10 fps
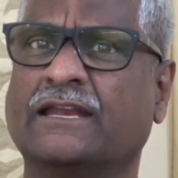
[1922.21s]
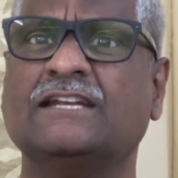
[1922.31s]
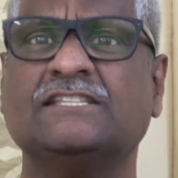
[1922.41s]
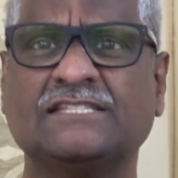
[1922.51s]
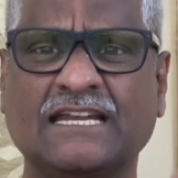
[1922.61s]

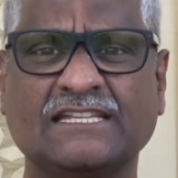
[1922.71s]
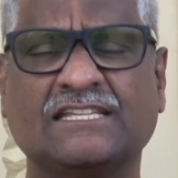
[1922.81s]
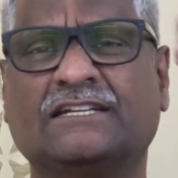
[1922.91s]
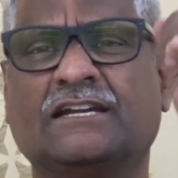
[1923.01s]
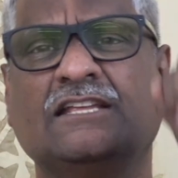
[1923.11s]
It sets
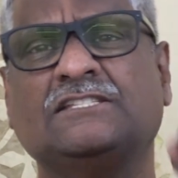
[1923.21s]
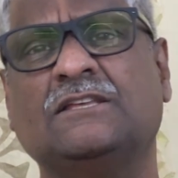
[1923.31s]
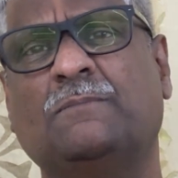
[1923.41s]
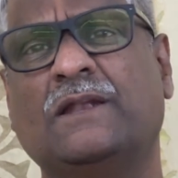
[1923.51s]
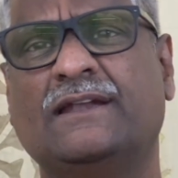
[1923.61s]
at a
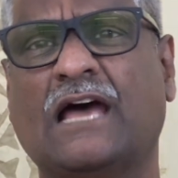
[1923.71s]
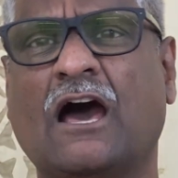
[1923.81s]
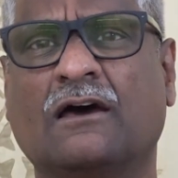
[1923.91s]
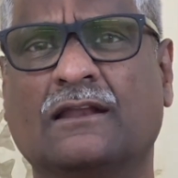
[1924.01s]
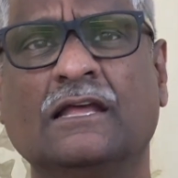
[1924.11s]
disciplined
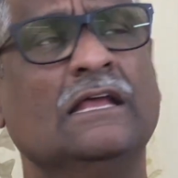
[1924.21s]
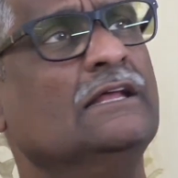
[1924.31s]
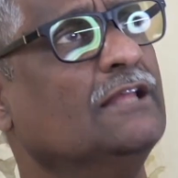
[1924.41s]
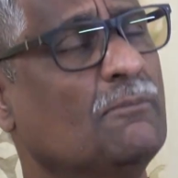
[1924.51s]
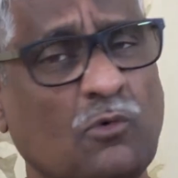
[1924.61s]
hour.
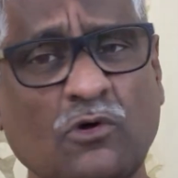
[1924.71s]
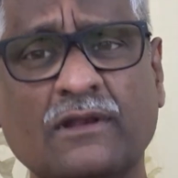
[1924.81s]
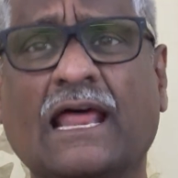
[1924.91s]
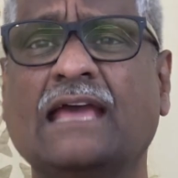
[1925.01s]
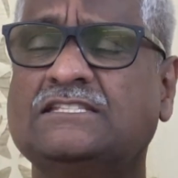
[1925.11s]
The moon
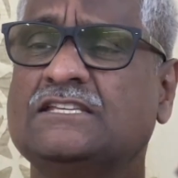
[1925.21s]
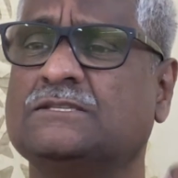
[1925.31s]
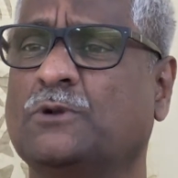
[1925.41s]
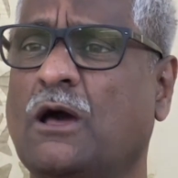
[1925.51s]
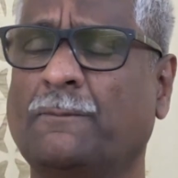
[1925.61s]
rises
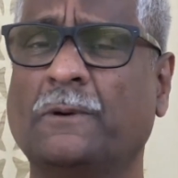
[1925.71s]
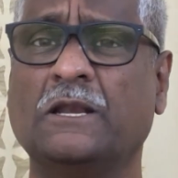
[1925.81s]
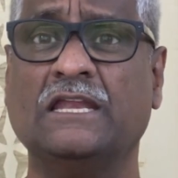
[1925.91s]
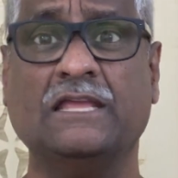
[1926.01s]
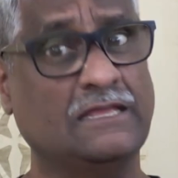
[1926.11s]

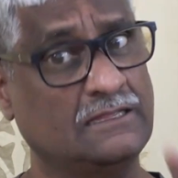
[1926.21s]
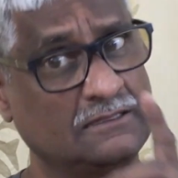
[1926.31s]
properly.